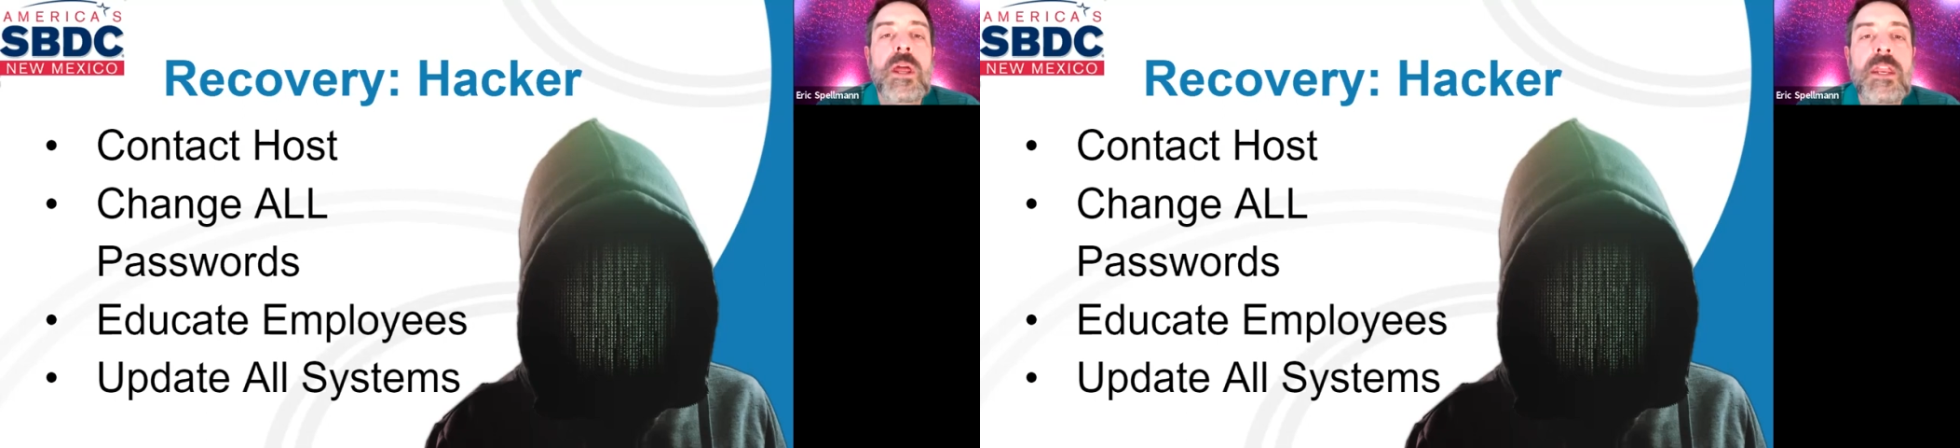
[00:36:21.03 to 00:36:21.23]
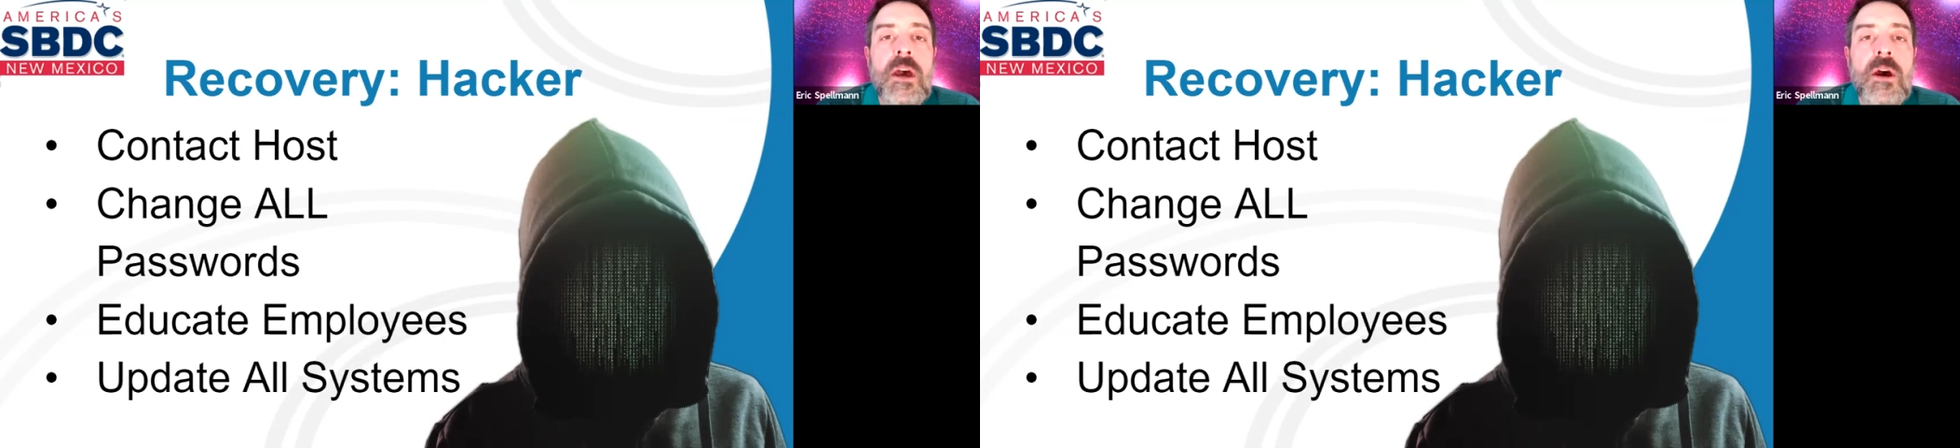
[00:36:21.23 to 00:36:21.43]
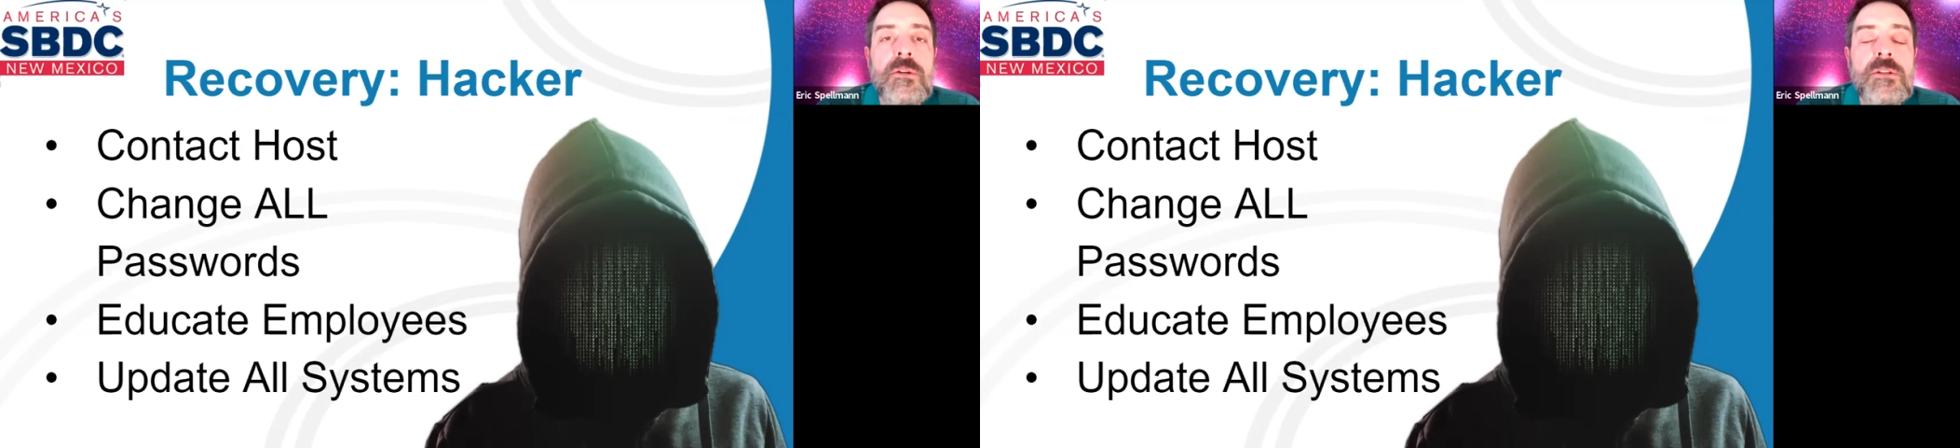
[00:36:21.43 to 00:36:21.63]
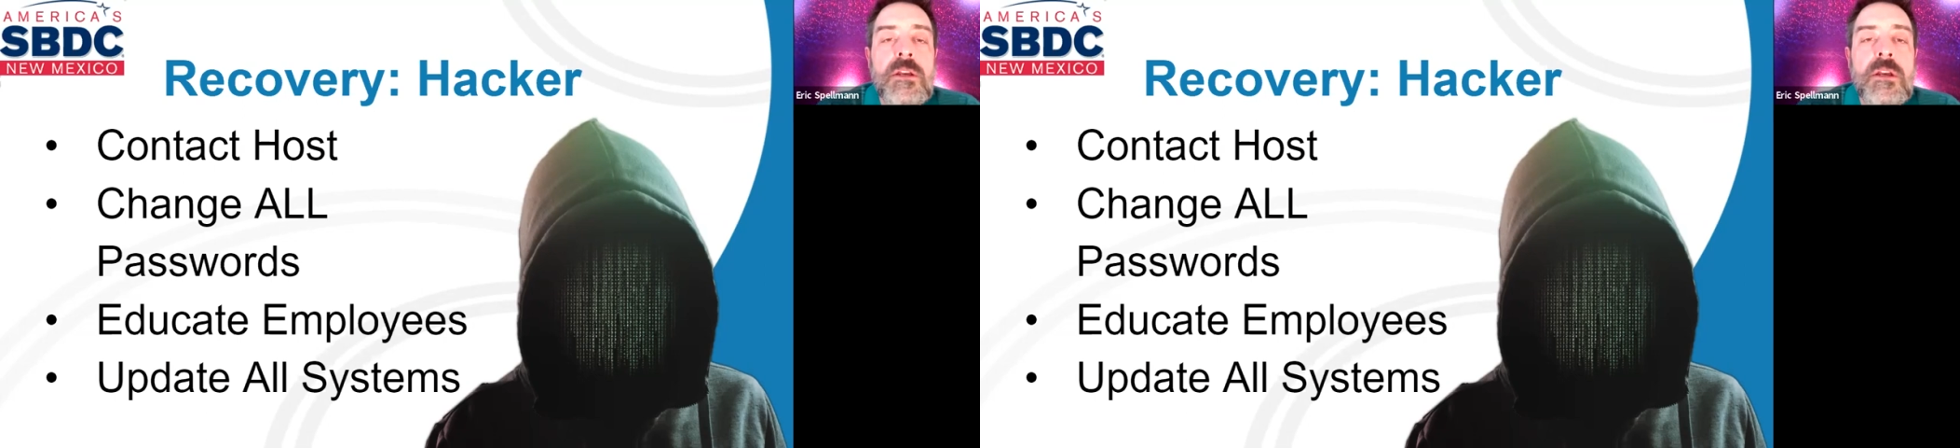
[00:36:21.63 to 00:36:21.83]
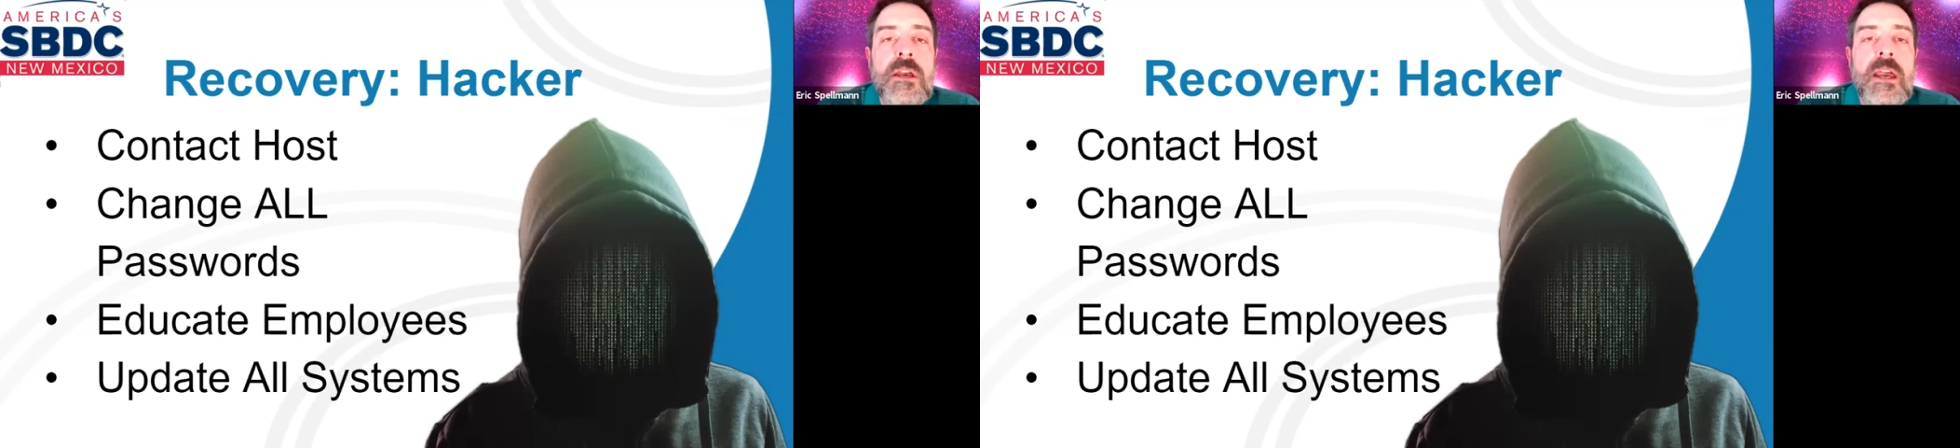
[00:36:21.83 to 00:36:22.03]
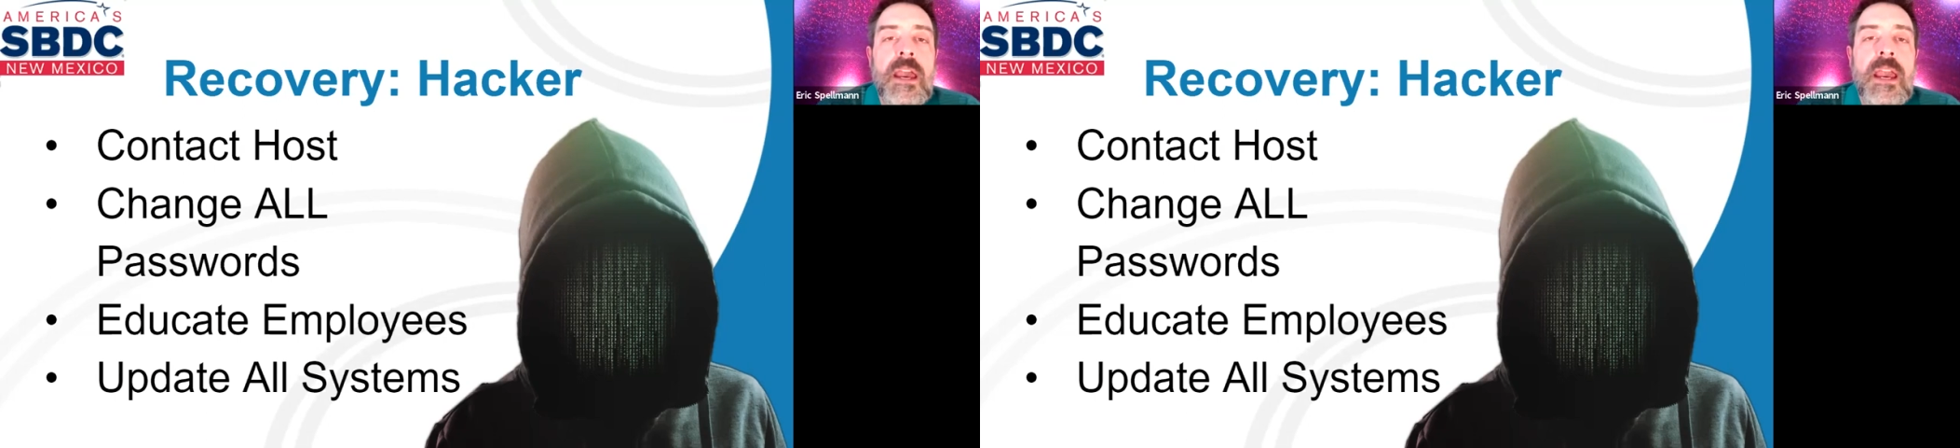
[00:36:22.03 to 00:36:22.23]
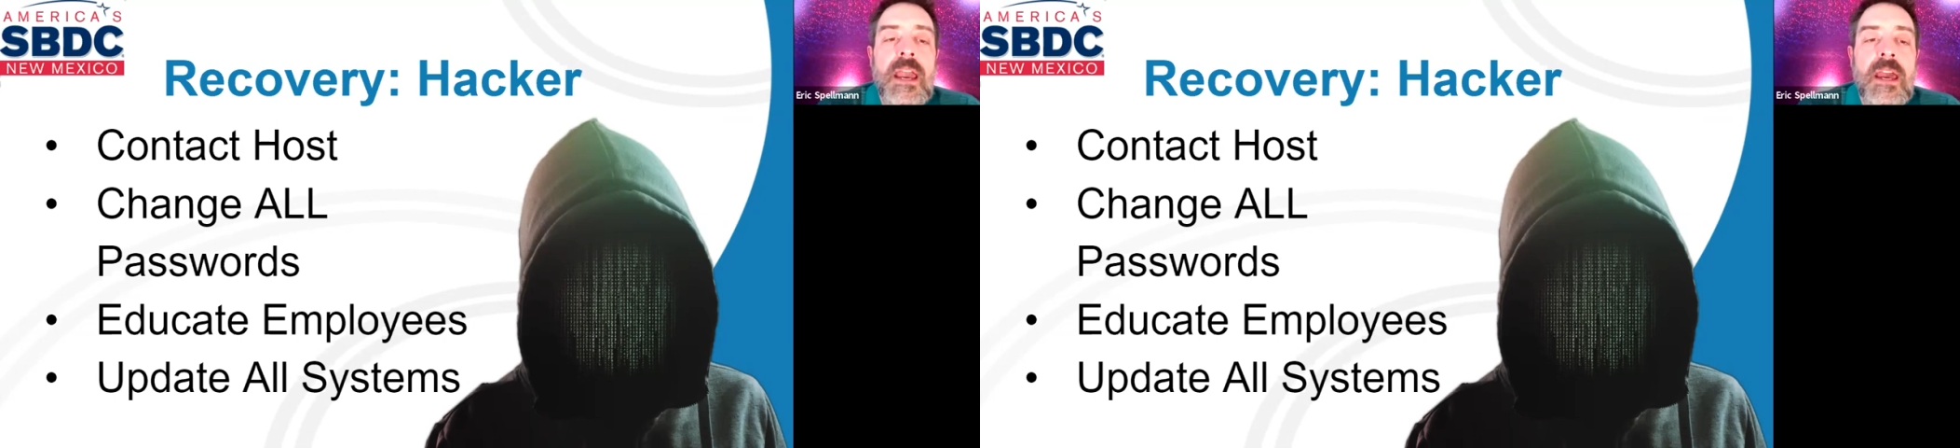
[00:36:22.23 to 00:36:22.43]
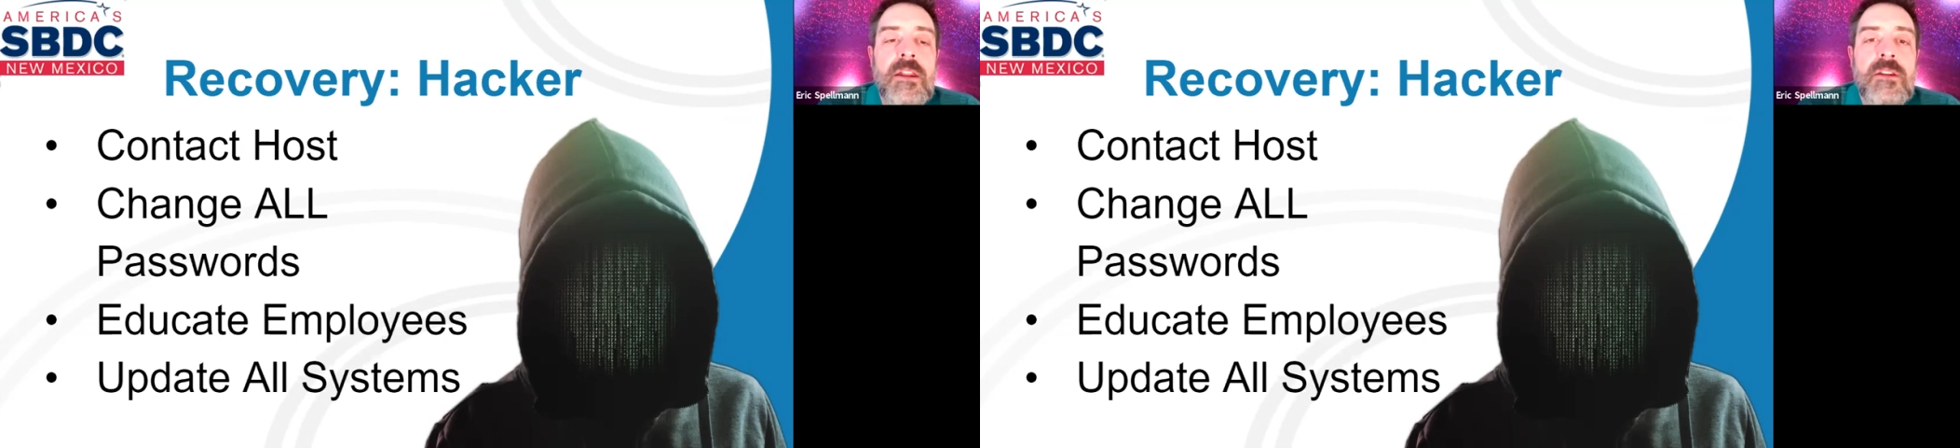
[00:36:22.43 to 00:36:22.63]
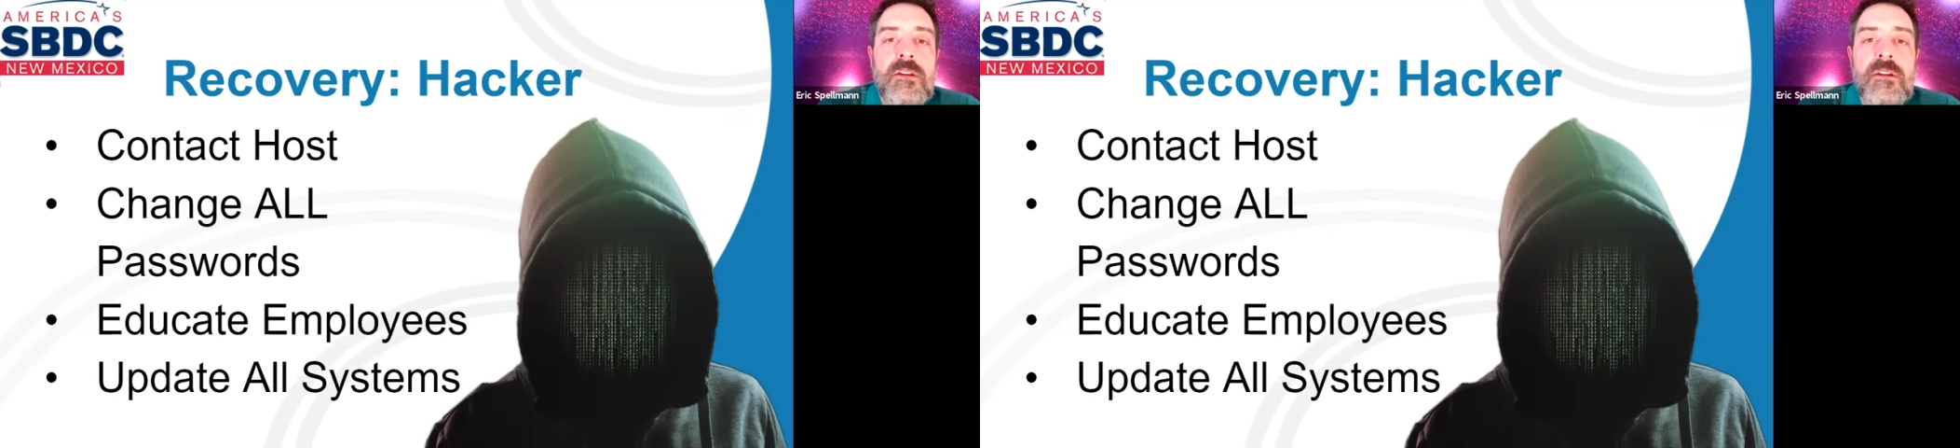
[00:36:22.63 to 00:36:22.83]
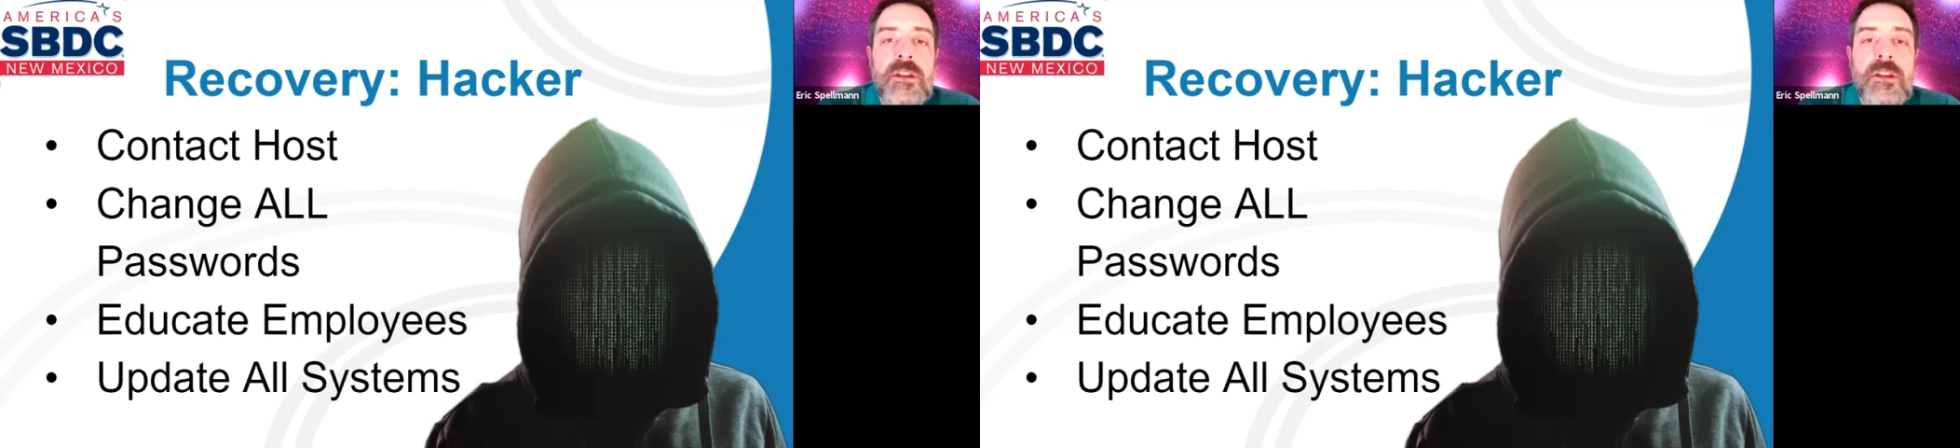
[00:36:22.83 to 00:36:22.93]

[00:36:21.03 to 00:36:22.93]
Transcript: Windows and,